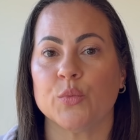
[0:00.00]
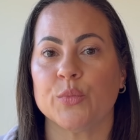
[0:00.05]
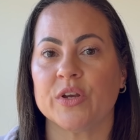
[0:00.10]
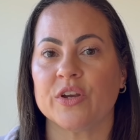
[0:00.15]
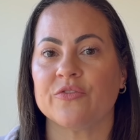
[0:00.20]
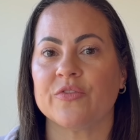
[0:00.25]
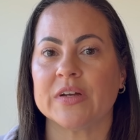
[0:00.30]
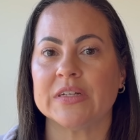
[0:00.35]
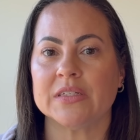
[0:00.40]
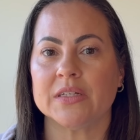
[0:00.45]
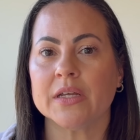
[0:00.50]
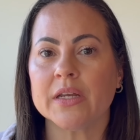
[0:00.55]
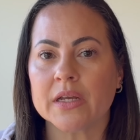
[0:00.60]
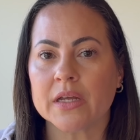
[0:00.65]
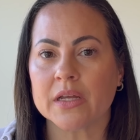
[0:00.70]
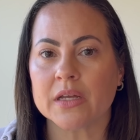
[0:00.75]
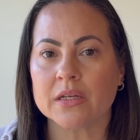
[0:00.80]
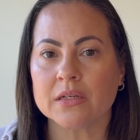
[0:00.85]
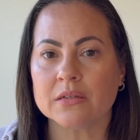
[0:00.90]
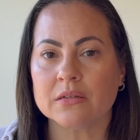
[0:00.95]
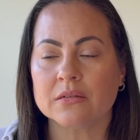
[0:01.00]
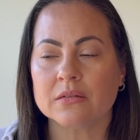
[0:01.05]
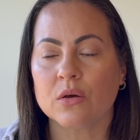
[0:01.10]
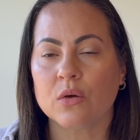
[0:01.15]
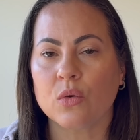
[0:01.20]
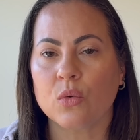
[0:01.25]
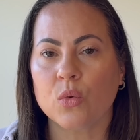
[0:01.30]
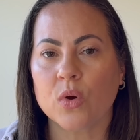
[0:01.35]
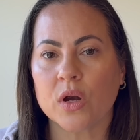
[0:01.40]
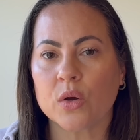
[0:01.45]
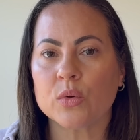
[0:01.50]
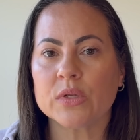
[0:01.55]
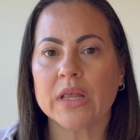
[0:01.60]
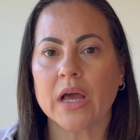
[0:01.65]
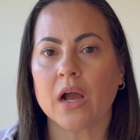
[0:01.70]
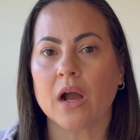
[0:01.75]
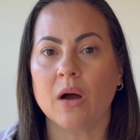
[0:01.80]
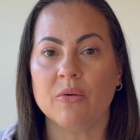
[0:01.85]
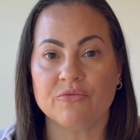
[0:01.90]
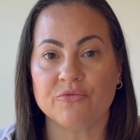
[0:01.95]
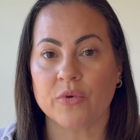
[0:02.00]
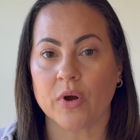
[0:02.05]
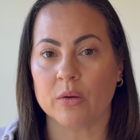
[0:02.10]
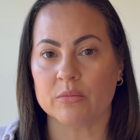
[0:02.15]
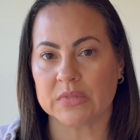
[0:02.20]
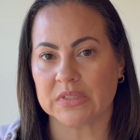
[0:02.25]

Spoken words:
but if I didn't, where would that come from?